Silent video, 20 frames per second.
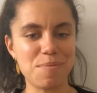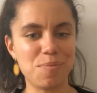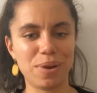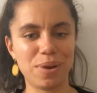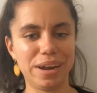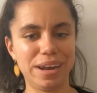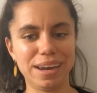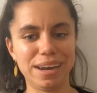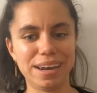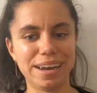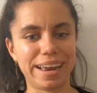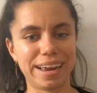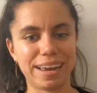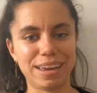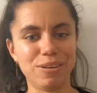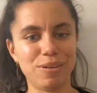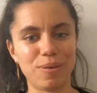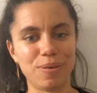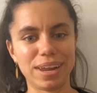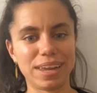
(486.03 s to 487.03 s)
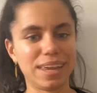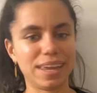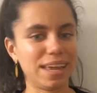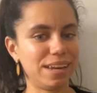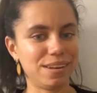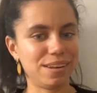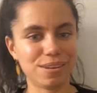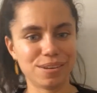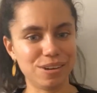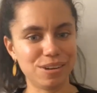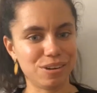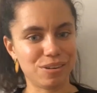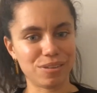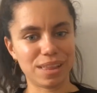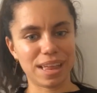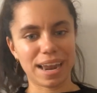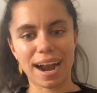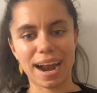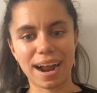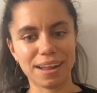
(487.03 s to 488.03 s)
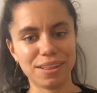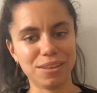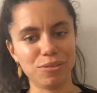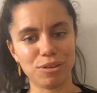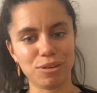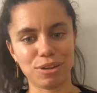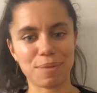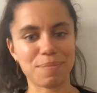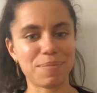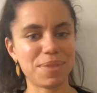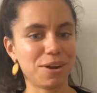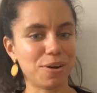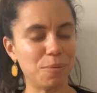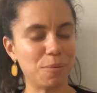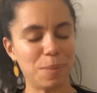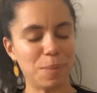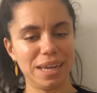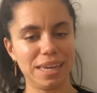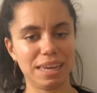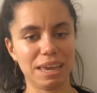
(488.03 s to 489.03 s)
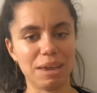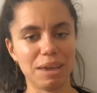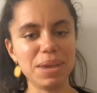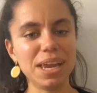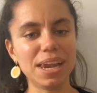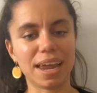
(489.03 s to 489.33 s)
when like you know I said you know that I had done something on my CV.